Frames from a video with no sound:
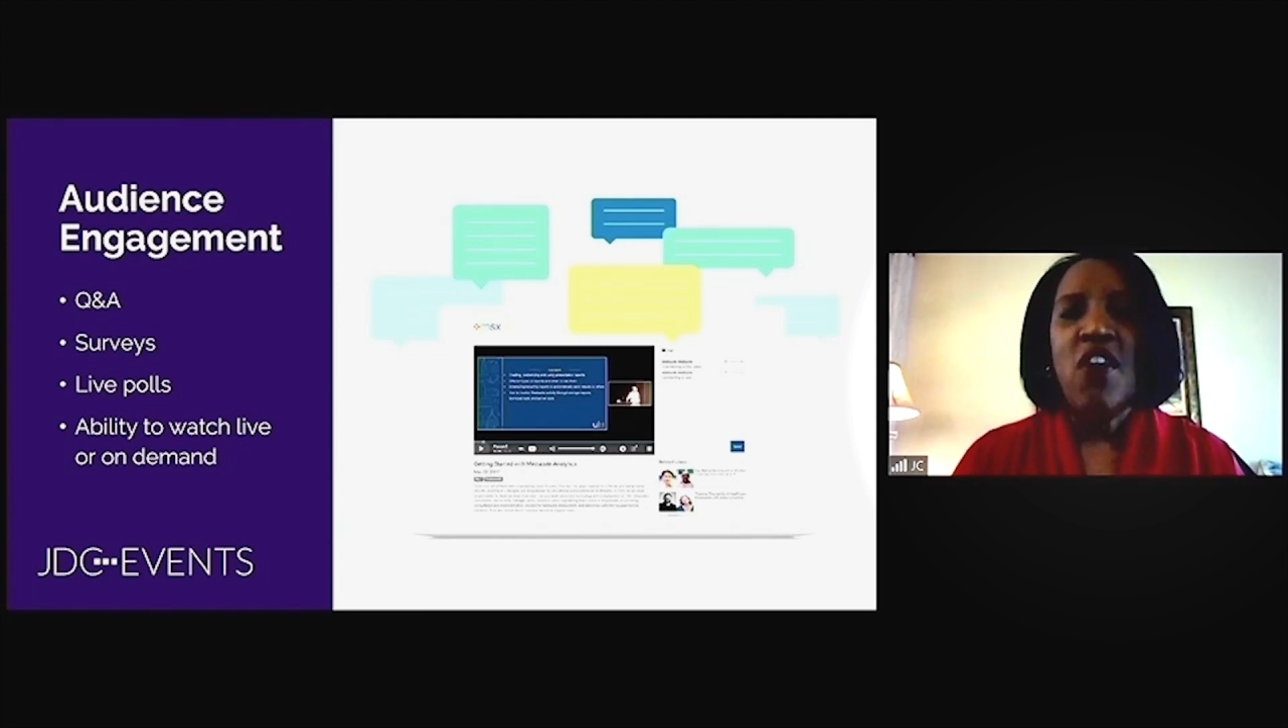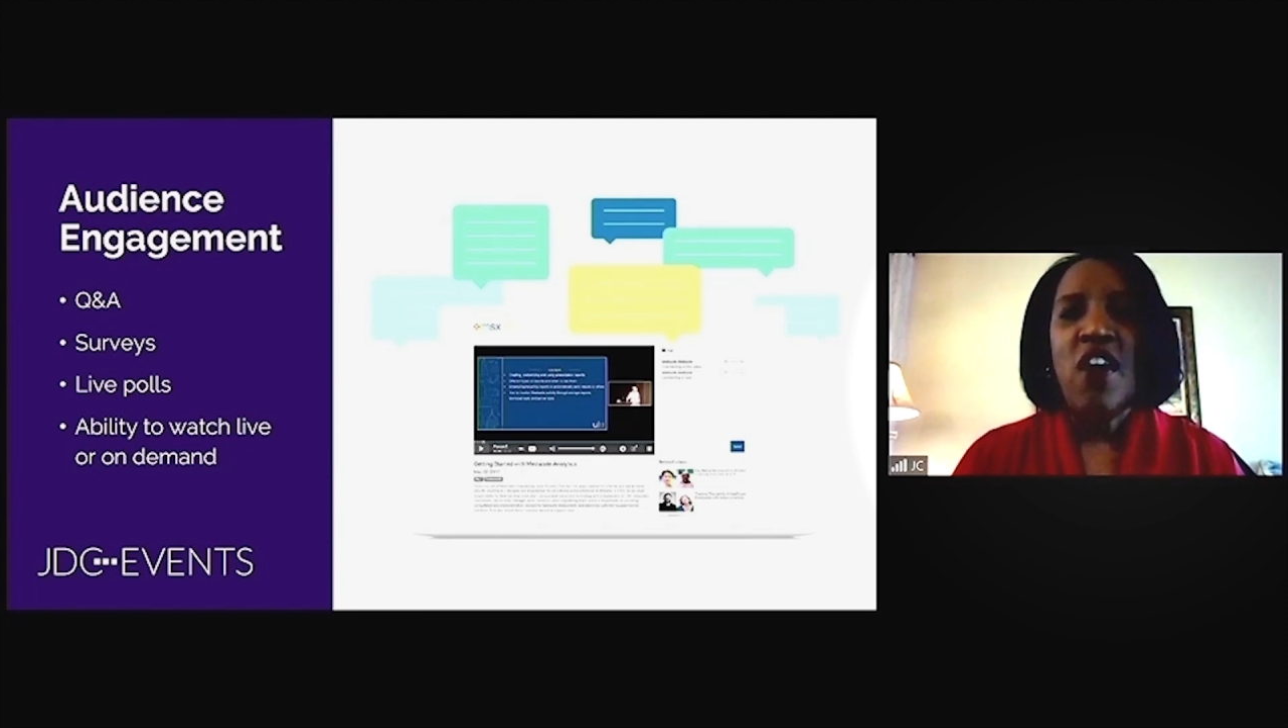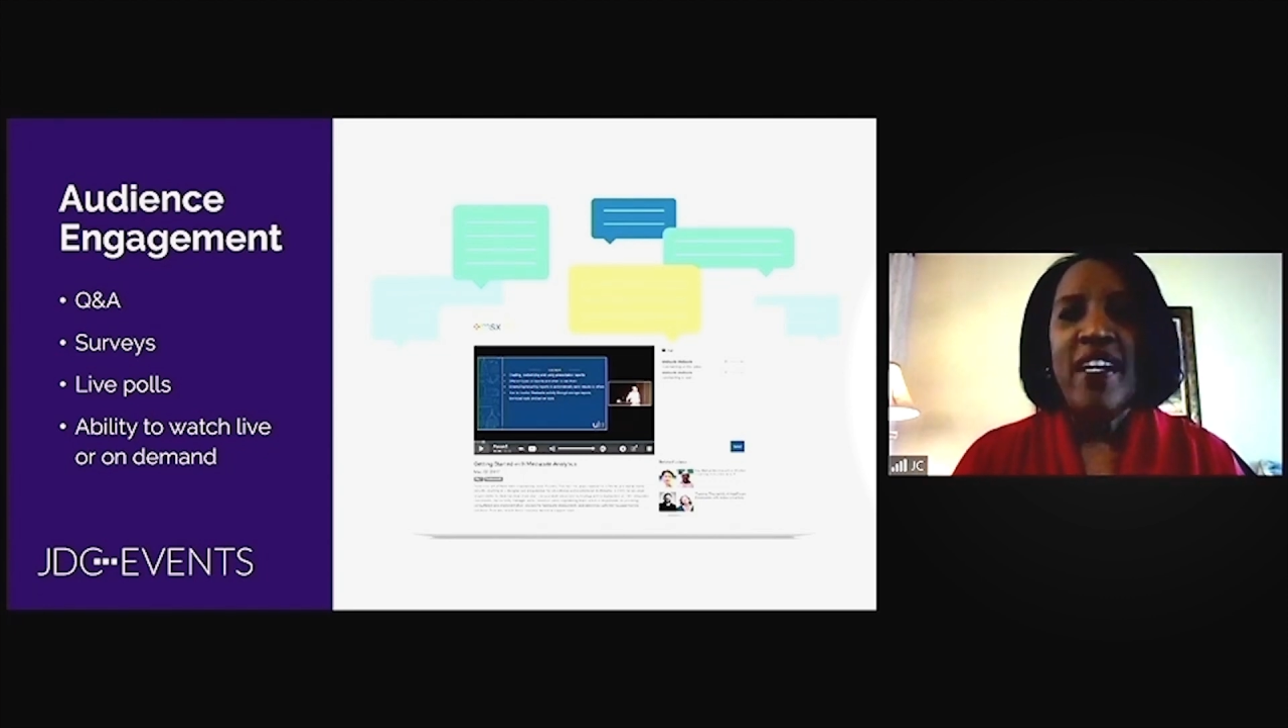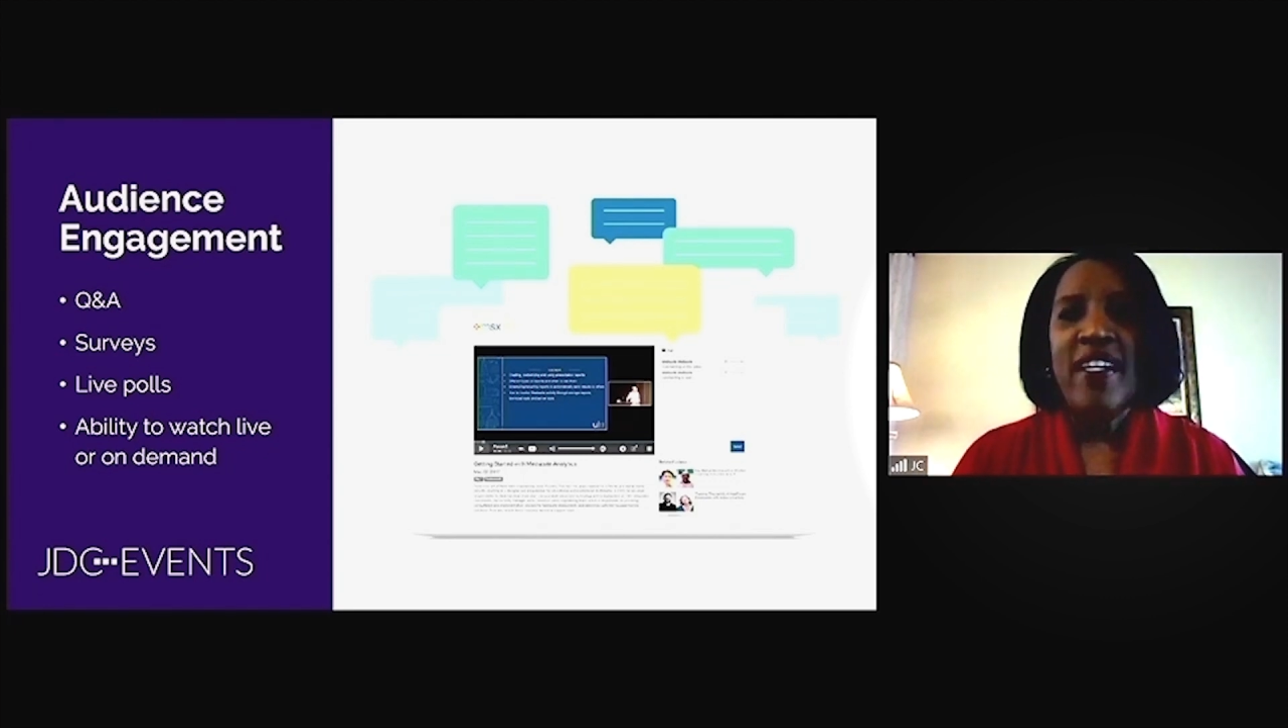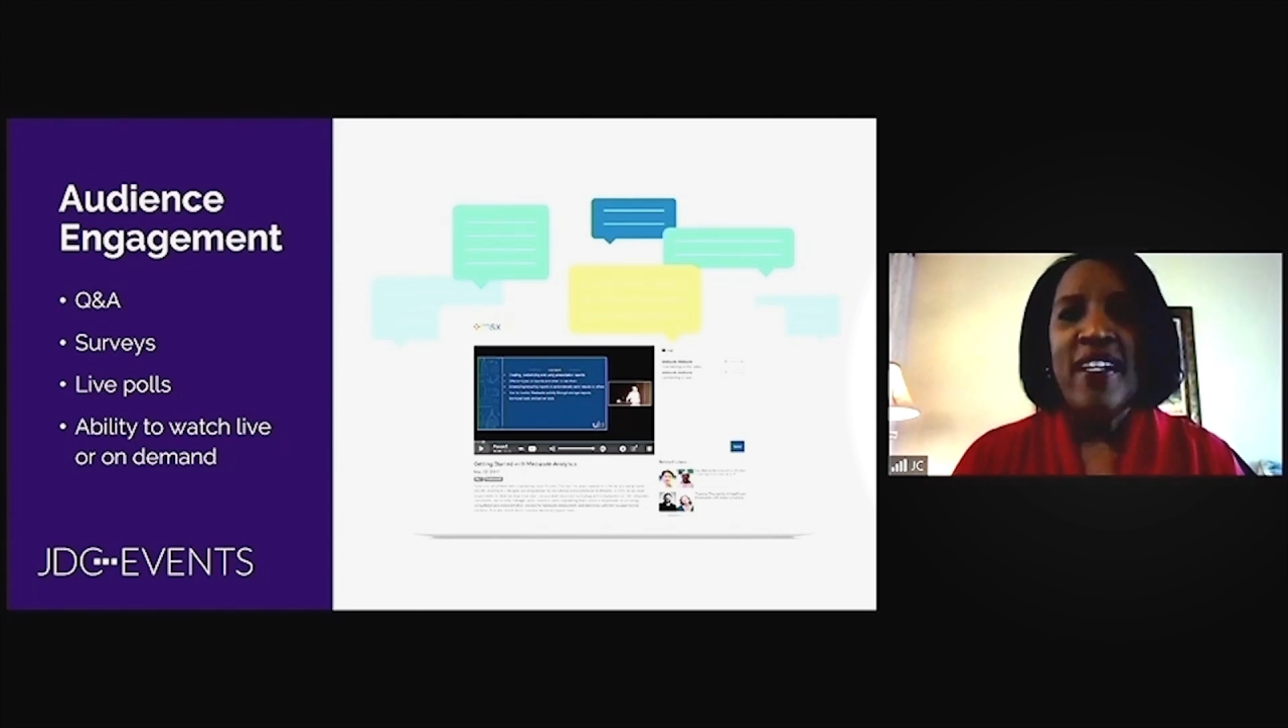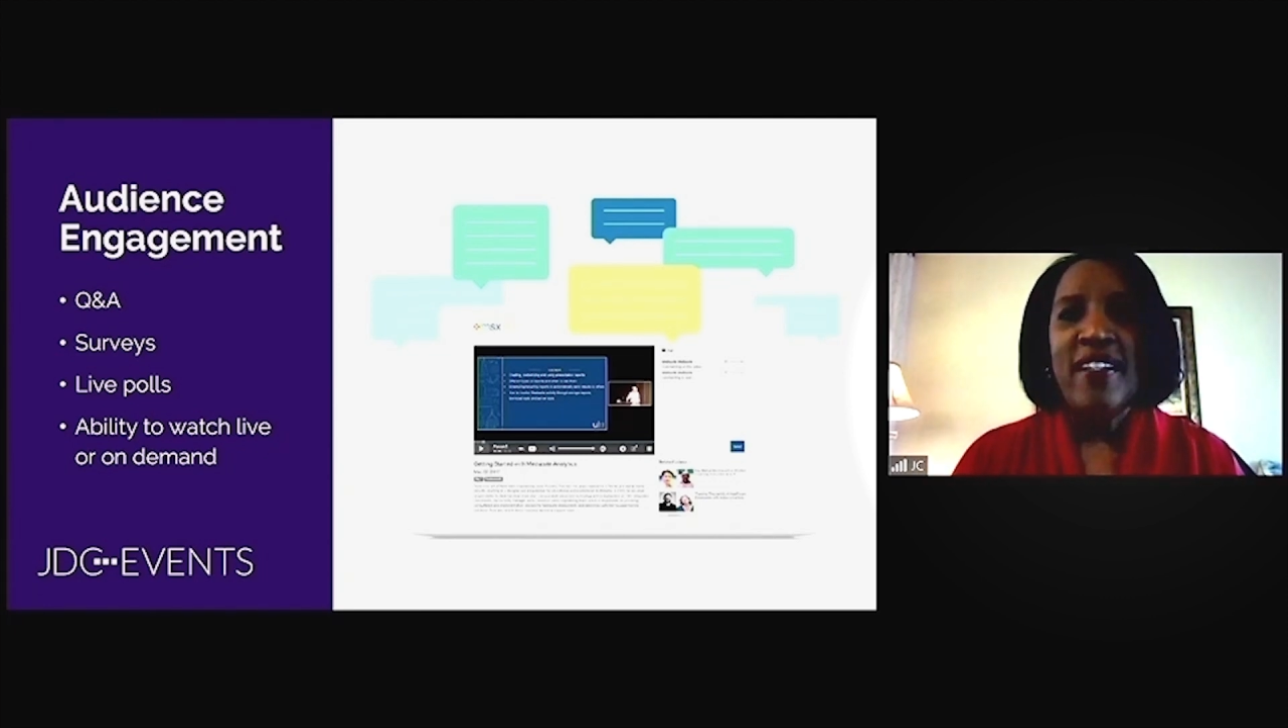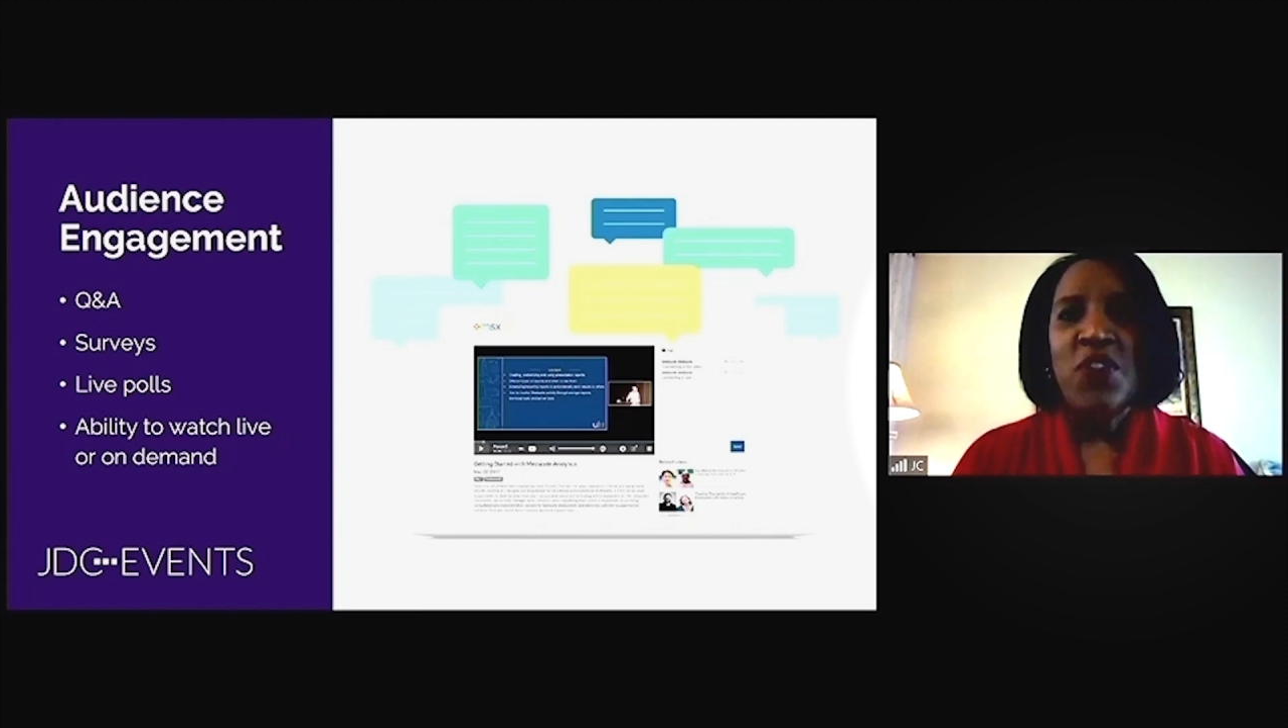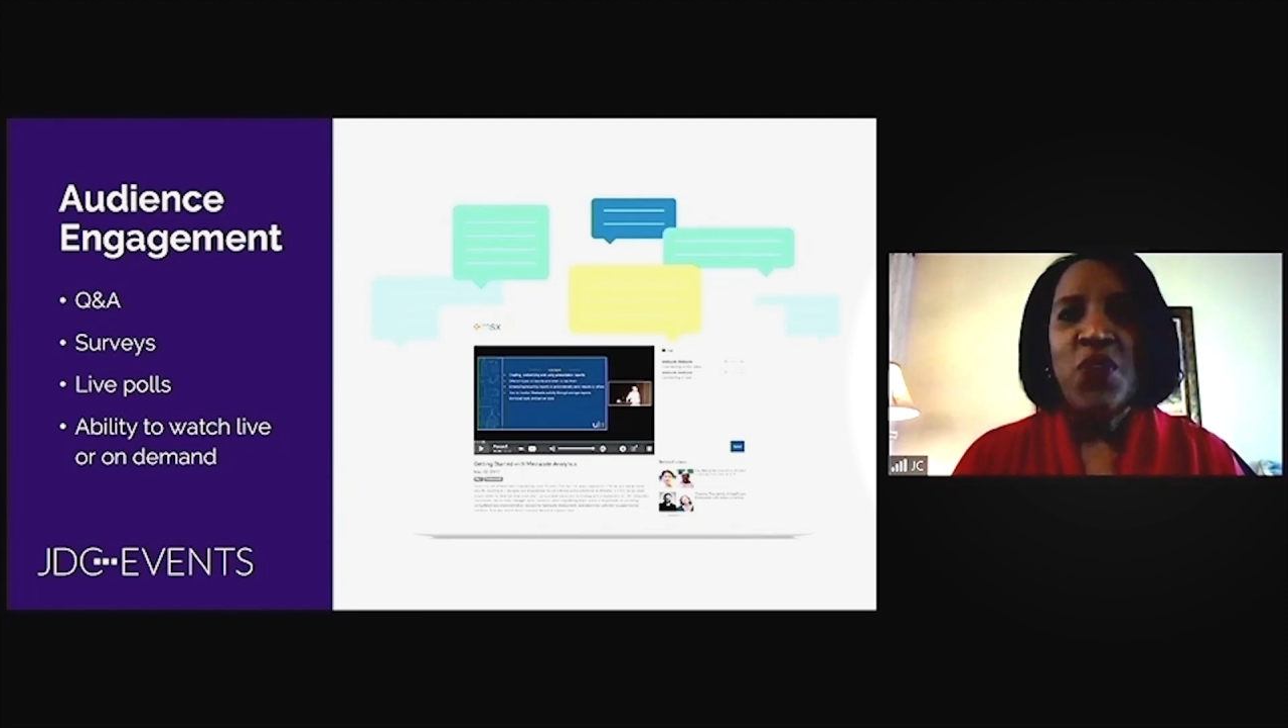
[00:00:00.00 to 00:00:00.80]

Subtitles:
audience